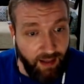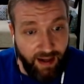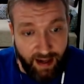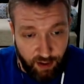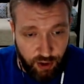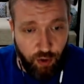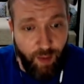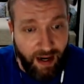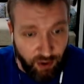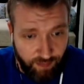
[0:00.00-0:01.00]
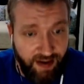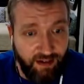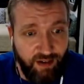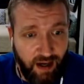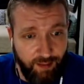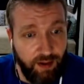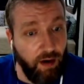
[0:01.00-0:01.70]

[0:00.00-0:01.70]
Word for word: they got two major events out of it.